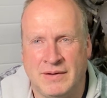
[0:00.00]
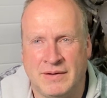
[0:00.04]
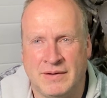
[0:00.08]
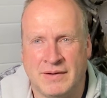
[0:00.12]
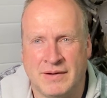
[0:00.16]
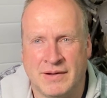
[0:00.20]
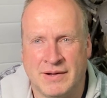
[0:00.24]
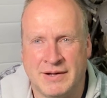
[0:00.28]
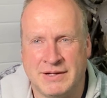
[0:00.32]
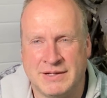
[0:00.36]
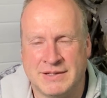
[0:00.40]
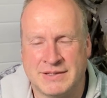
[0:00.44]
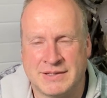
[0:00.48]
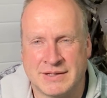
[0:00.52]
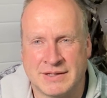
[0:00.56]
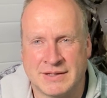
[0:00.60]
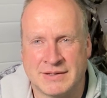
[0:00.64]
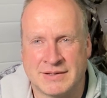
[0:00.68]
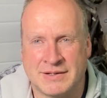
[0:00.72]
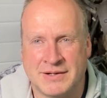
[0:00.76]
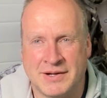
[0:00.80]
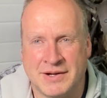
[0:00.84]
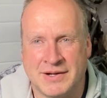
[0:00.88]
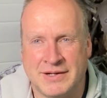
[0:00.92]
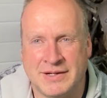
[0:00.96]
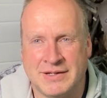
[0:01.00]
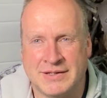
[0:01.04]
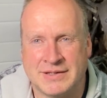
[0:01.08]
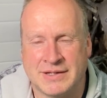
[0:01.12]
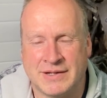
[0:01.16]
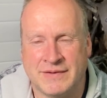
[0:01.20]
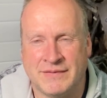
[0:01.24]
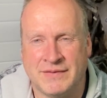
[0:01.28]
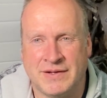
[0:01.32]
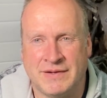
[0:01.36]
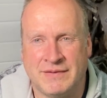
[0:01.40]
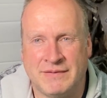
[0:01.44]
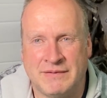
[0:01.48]
96,
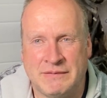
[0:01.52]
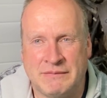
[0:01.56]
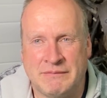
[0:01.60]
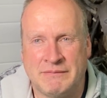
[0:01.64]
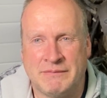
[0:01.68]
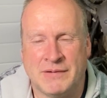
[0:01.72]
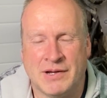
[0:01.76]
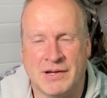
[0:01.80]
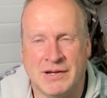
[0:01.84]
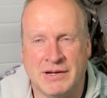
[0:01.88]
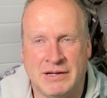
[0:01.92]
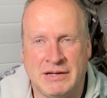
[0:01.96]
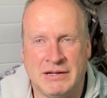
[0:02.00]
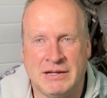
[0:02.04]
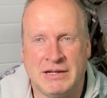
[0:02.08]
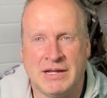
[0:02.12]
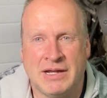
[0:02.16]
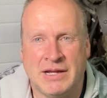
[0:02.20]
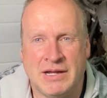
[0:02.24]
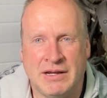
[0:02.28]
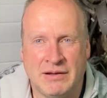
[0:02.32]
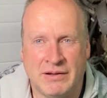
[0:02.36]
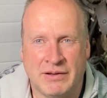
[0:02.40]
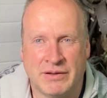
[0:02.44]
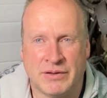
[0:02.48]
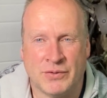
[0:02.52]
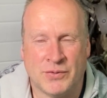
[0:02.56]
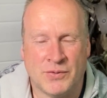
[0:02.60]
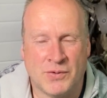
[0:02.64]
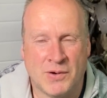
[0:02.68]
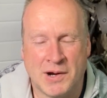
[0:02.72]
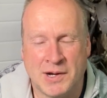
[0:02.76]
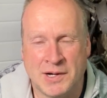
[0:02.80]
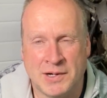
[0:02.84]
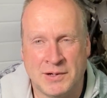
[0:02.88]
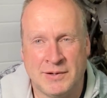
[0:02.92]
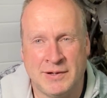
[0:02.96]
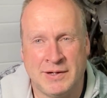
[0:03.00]
97, 98, the
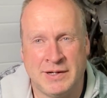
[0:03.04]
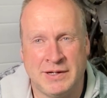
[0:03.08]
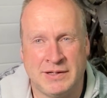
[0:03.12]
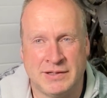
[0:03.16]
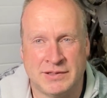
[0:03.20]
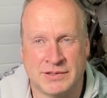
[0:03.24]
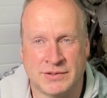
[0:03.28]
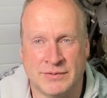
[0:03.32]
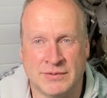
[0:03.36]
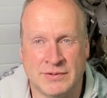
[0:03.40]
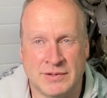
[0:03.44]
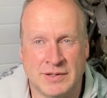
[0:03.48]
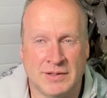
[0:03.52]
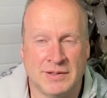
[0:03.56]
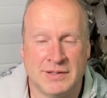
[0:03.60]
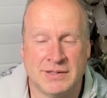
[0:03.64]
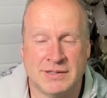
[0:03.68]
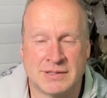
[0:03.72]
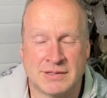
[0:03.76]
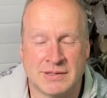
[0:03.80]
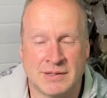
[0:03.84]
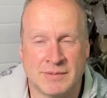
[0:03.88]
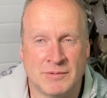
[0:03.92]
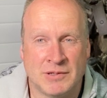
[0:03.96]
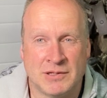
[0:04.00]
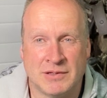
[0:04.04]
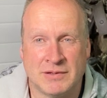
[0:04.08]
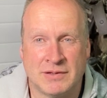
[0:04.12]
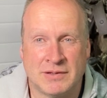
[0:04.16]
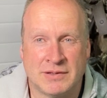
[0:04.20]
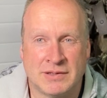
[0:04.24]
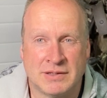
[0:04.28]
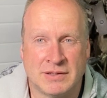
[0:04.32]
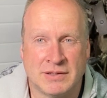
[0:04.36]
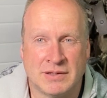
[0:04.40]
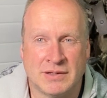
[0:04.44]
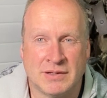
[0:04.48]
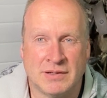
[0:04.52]
wiring is really similar
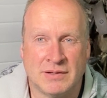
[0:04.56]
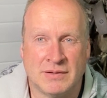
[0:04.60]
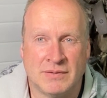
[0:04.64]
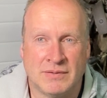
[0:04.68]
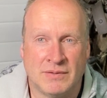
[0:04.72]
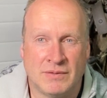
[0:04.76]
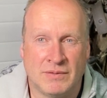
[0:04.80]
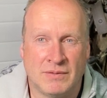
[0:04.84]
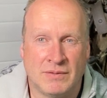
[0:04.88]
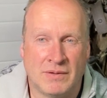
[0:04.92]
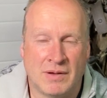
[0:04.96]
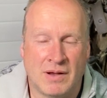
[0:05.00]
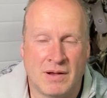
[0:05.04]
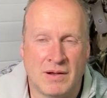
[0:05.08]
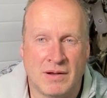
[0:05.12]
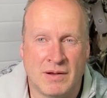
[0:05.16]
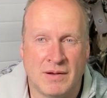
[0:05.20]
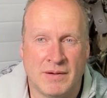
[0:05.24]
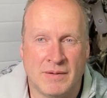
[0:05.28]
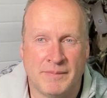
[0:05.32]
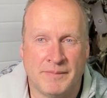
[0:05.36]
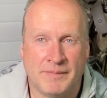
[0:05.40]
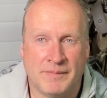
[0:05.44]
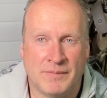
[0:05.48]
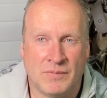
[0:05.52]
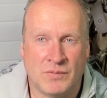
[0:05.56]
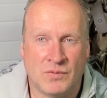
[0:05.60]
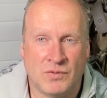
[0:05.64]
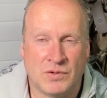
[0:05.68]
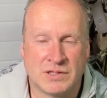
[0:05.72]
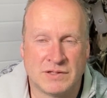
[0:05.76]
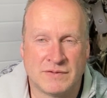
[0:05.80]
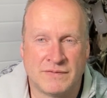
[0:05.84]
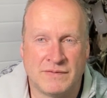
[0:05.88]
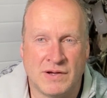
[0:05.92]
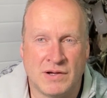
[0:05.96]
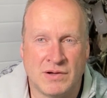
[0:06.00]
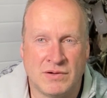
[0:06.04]
to what's
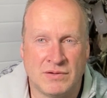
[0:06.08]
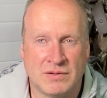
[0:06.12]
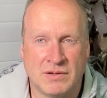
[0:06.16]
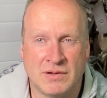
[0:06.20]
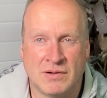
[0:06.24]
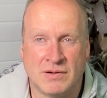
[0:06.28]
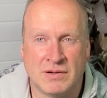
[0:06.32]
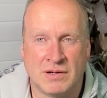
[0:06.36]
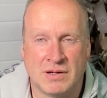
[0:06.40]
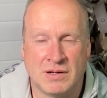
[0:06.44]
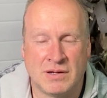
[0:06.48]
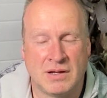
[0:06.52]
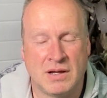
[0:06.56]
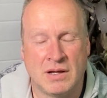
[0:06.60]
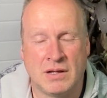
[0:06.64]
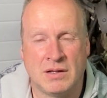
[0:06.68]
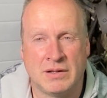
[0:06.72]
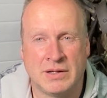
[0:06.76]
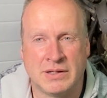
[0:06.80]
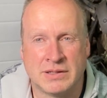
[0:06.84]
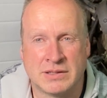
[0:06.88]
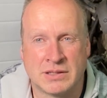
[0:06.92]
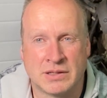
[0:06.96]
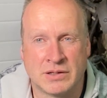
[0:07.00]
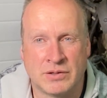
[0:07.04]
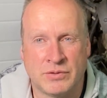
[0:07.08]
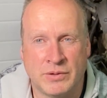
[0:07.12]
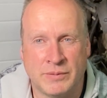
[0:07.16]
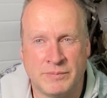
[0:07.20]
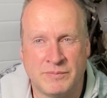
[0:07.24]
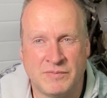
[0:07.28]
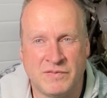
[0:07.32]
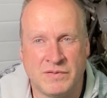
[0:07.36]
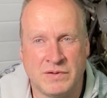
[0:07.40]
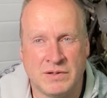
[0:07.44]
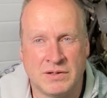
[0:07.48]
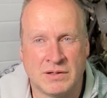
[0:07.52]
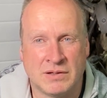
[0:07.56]
found on an LS equipped
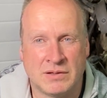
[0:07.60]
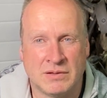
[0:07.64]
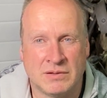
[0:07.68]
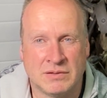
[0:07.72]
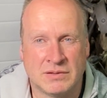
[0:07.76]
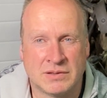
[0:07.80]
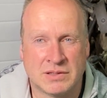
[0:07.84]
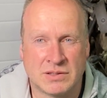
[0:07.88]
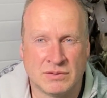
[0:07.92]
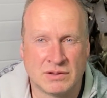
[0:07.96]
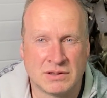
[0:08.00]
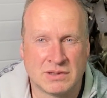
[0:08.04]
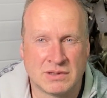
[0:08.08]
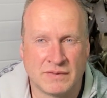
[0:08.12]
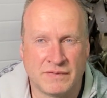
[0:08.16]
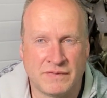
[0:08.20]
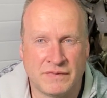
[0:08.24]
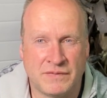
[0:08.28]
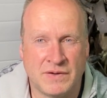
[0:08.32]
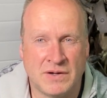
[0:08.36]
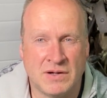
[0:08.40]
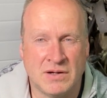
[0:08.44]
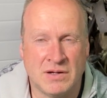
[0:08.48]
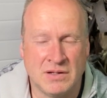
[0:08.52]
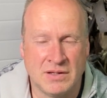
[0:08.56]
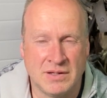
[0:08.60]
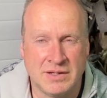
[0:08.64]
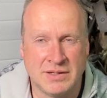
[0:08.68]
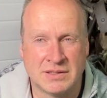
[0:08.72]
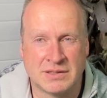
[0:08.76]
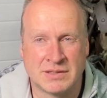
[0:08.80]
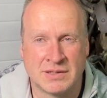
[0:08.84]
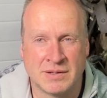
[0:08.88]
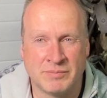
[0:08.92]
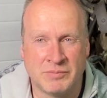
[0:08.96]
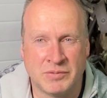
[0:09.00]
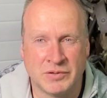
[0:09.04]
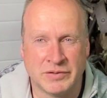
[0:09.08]
vehicle. So it's a fairly
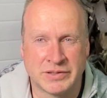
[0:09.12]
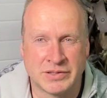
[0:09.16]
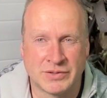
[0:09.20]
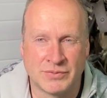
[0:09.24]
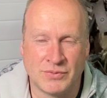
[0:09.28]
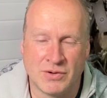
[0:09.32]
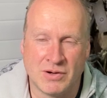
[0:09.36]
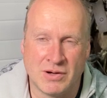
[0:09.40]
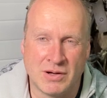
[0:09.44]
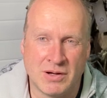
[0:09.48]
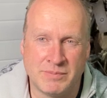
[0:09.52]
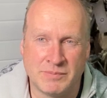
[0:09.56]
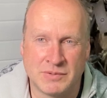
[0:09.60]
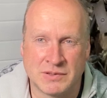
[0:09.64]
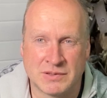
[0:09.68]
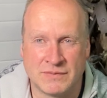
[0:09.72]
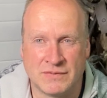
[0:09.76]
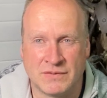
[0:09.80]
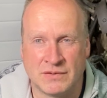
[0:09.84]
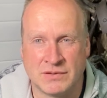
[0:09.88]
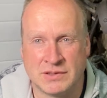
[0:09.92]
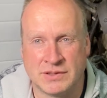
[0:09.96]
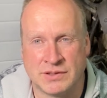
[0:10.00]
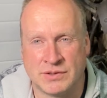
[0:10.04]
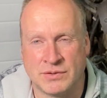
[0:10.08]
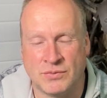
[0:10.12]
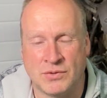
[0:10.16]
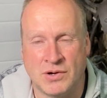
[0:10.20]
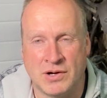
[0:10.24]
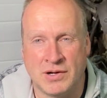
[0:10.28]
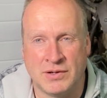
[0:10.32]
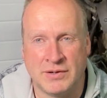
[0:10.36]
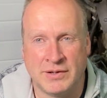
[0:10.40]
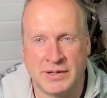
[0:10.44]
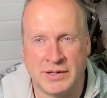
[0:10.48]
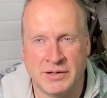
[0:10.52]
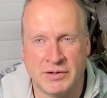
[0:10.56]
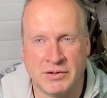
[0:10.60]
simple swap as far as the
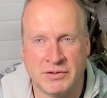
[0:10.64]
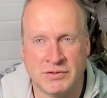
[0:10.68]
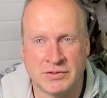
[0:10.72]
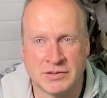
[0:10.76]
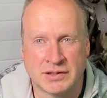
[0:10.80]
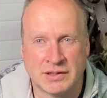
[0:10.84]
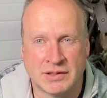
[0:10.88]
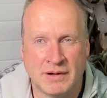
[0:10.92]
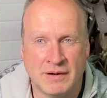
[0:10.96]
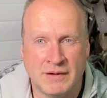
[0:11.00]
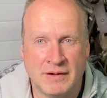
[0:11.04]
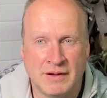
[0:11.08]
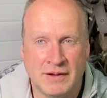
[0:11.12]
wiring goes.